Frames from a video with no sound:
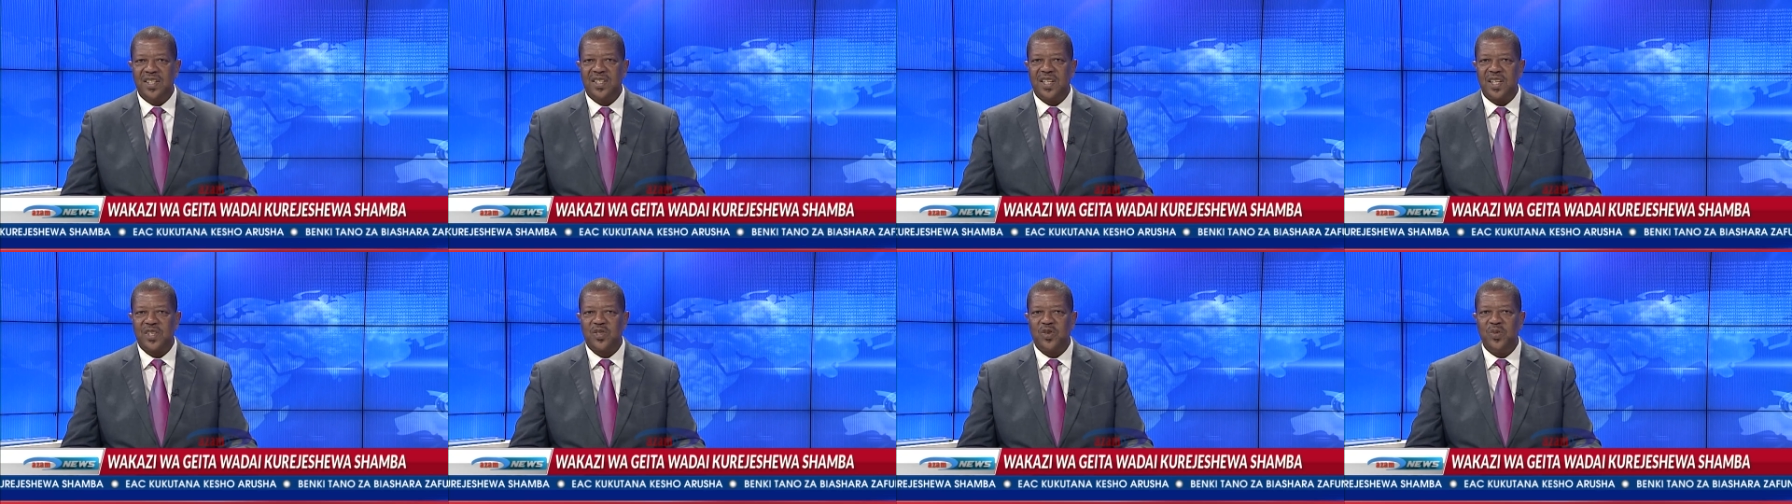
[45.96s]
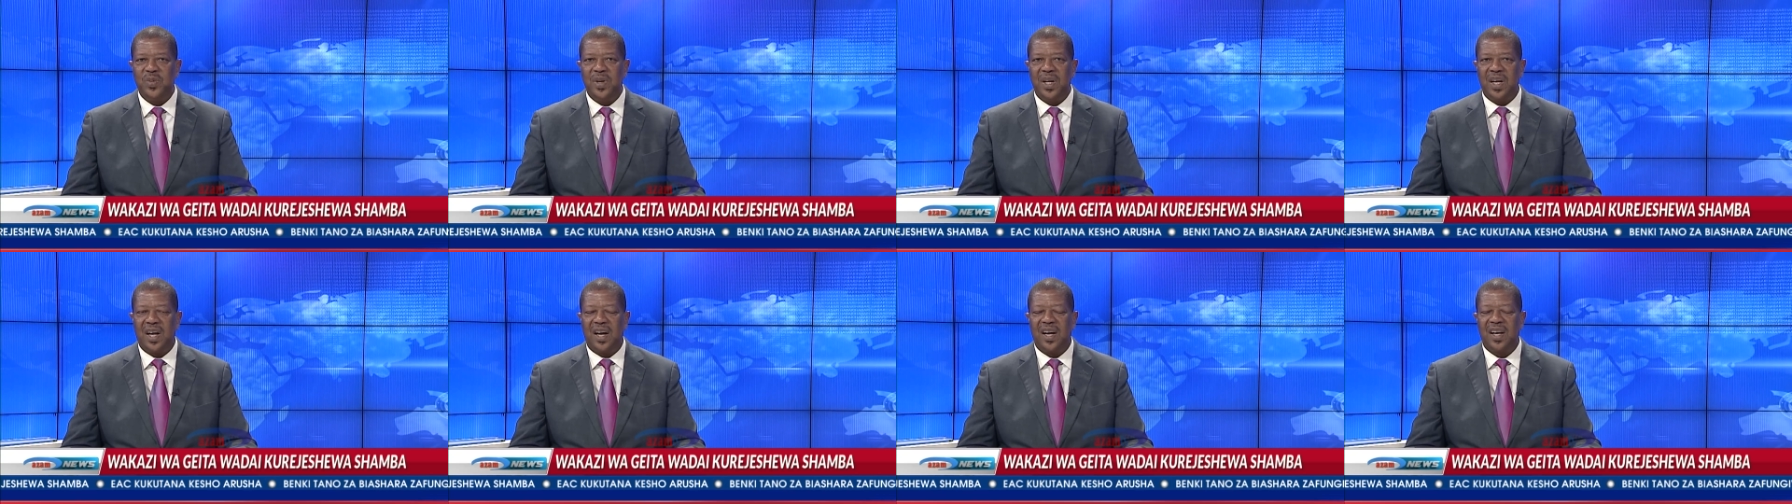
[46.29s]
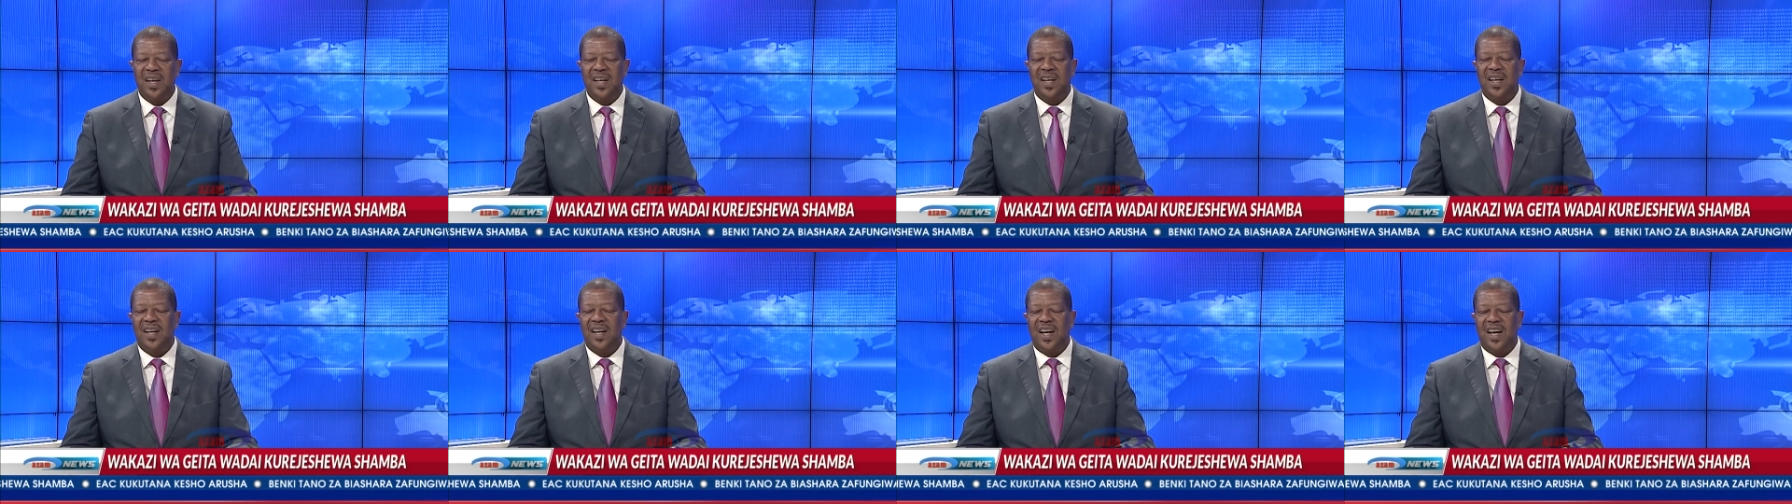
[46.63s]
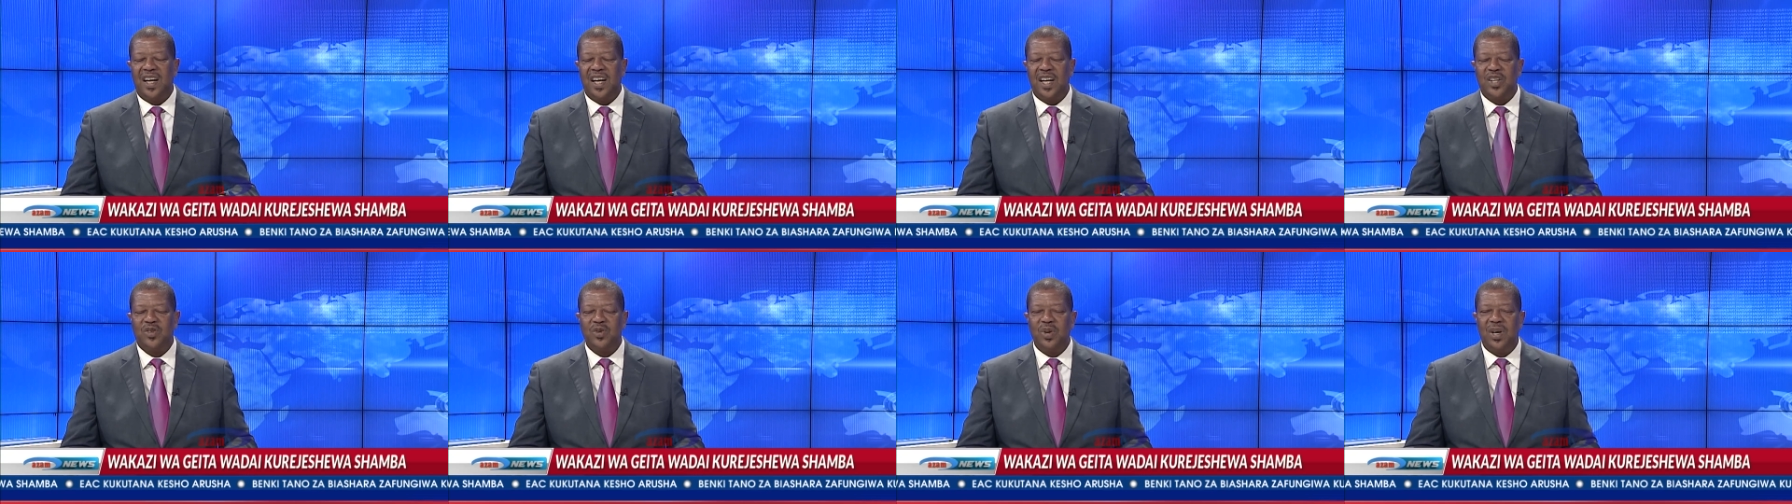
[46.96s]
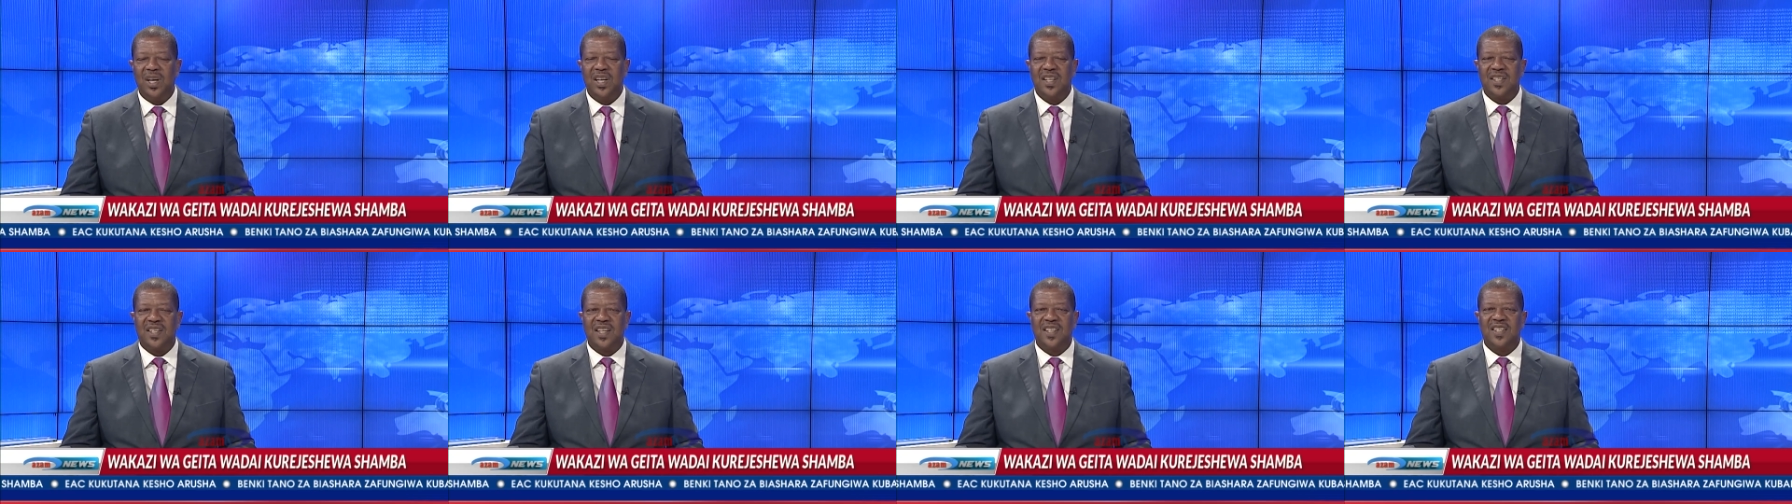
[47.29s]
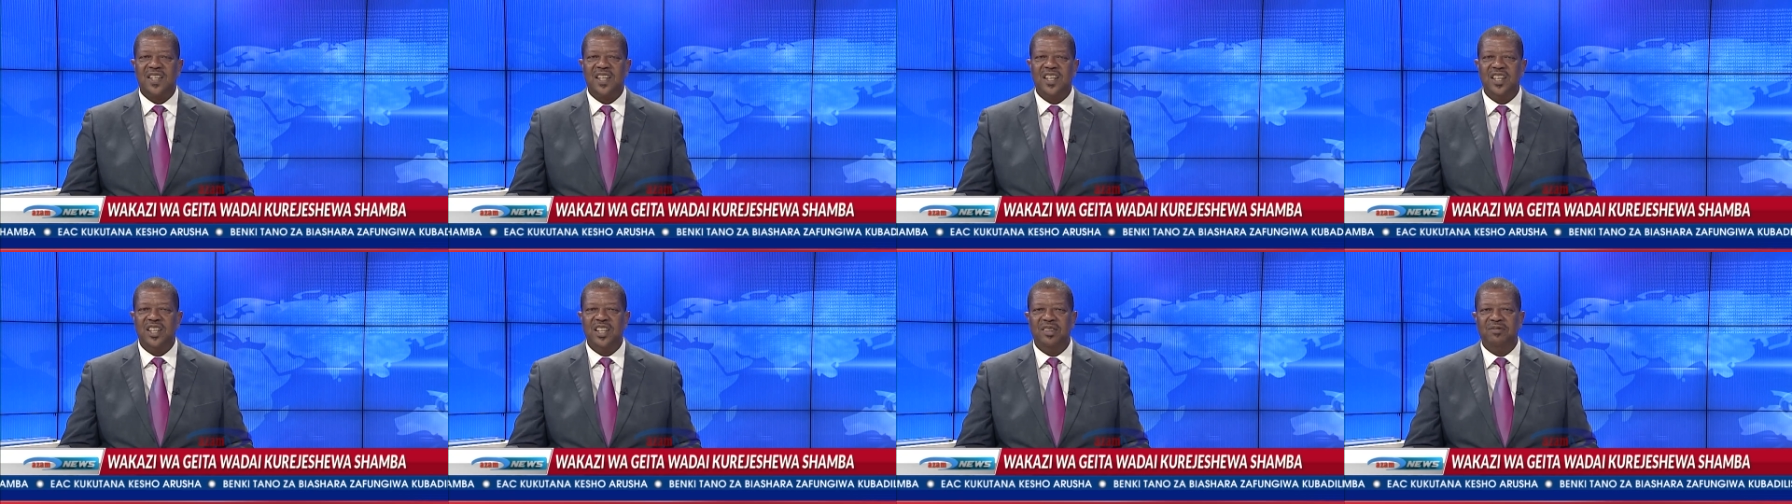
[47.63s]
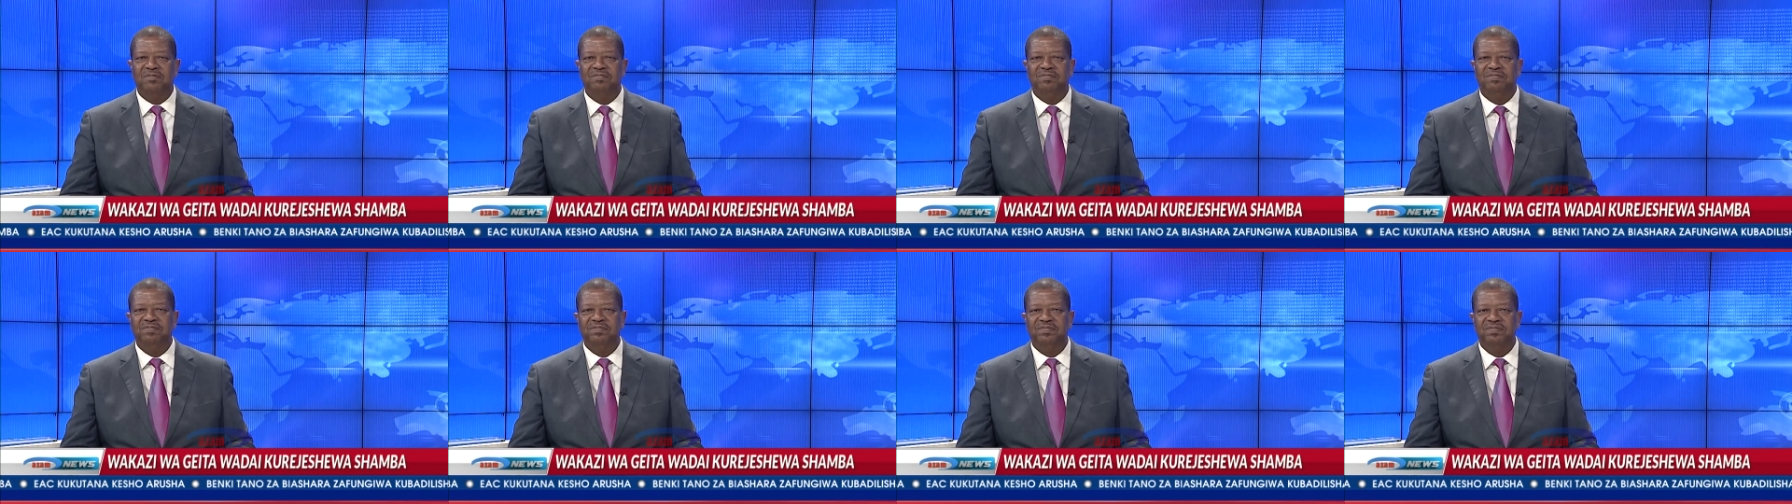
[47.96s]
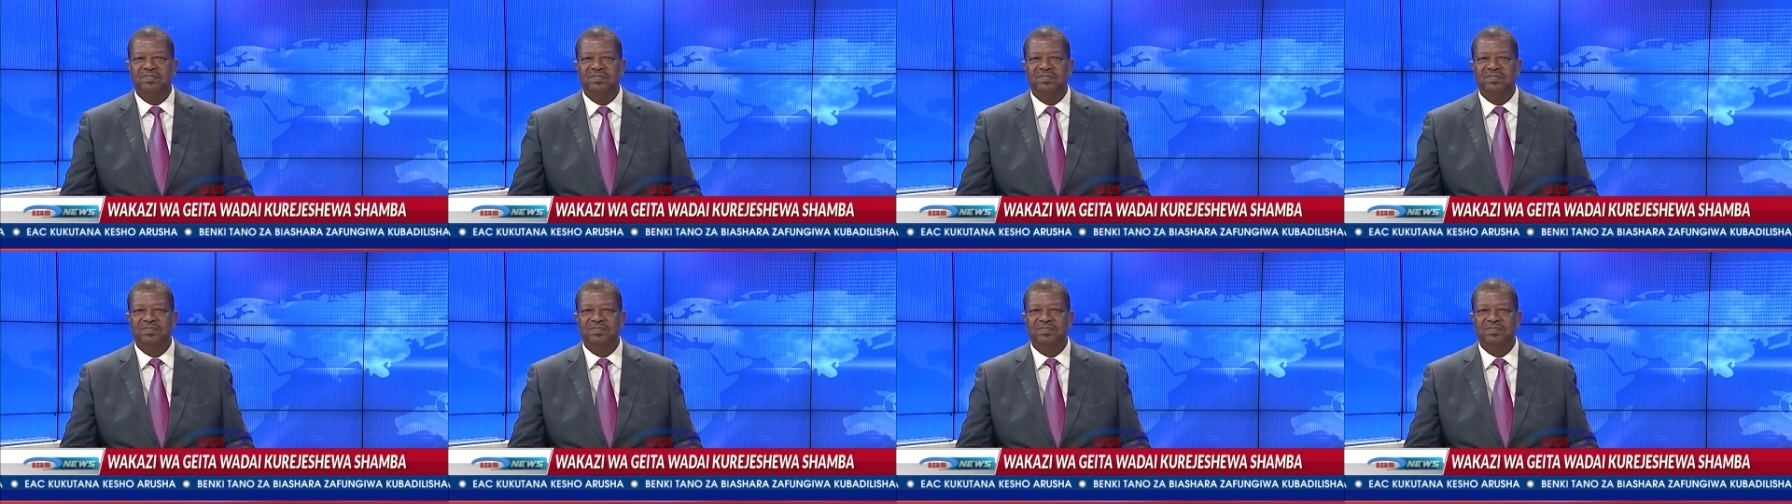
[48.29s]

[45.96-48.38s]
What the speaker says: Esther Sumira anatueleza zaidi.